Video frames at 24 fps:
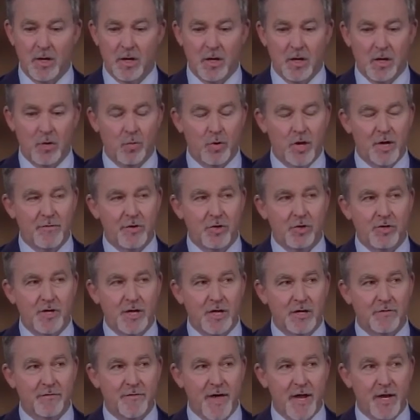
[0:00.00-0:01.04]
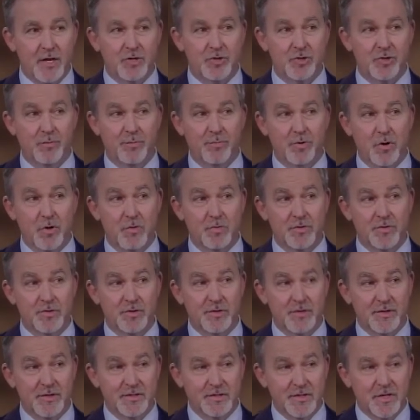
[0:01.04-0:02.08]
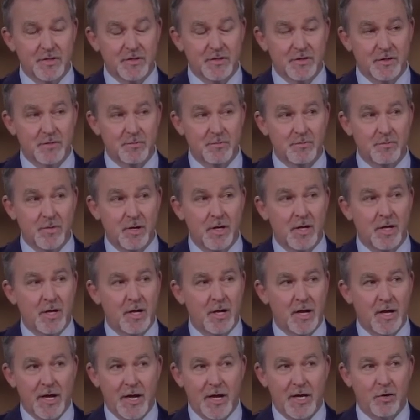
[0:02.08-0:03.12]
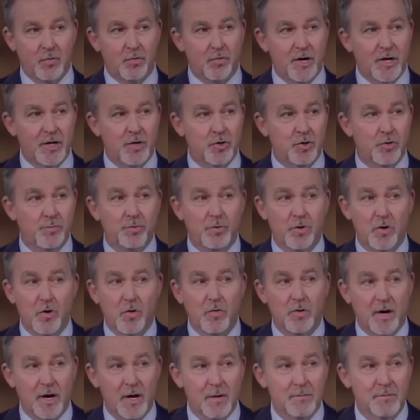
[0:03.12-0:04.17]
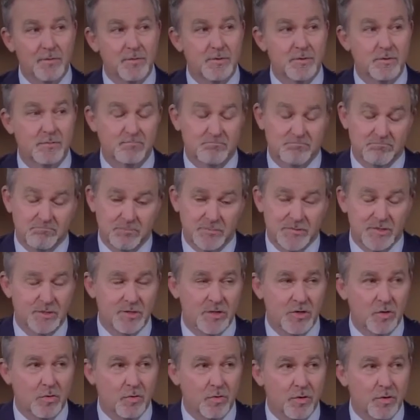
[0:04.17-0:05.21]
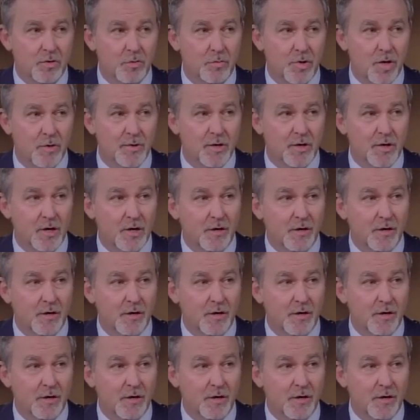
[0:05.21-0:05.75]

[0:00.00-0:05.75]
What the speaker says: We have a unique advantage to approach the system and create new programs to deal with Obamacare.